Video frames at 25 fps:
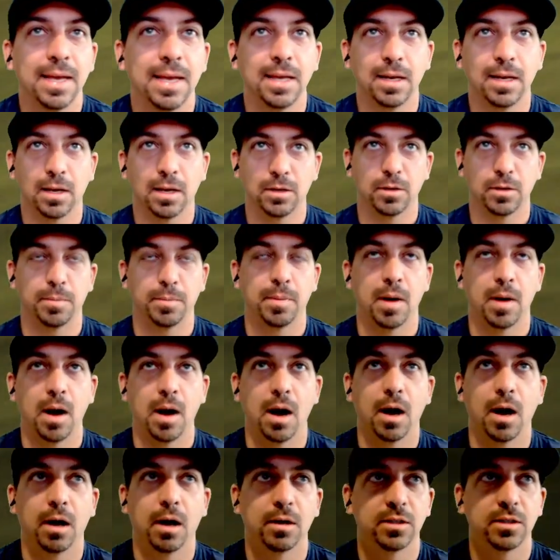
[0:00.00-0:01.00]
8 under
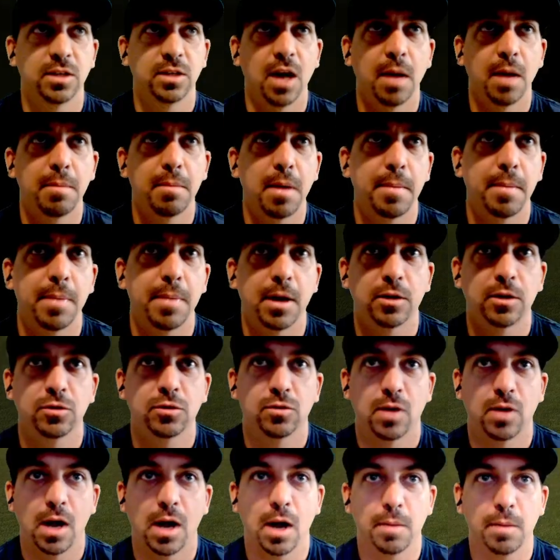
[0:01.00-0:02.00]
par. It's not my best
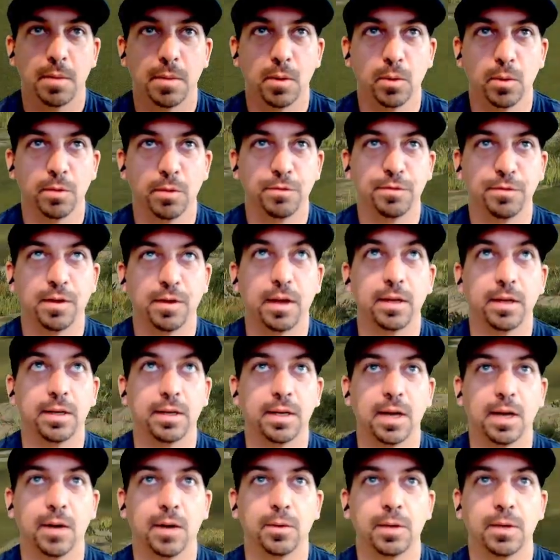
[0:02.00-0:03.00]
round, but we're fighting
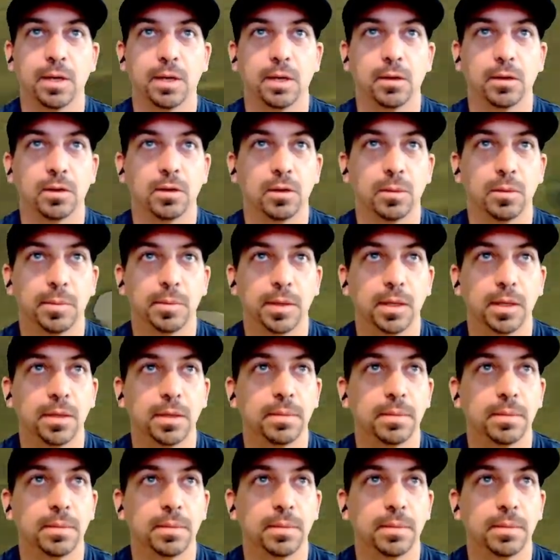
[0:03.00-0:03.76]
it out here a little bit.